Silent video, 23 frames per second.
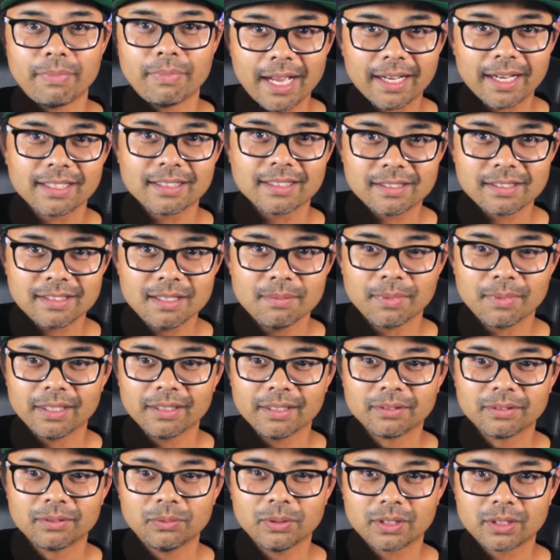back at
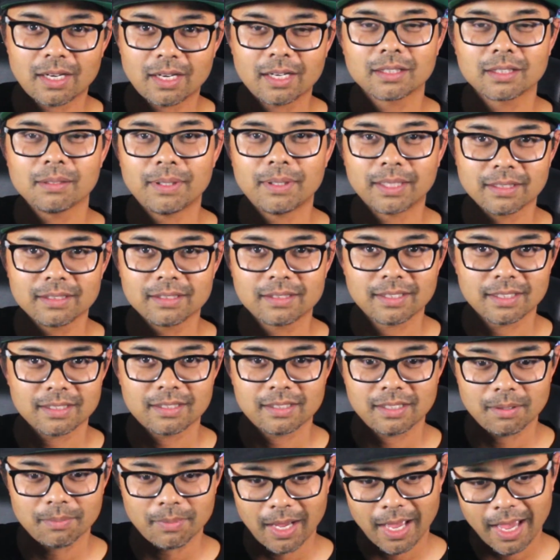SEMA. We talked about this at
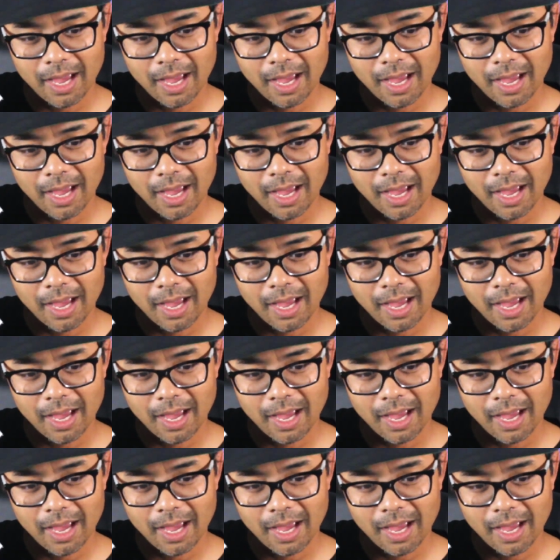SEMA.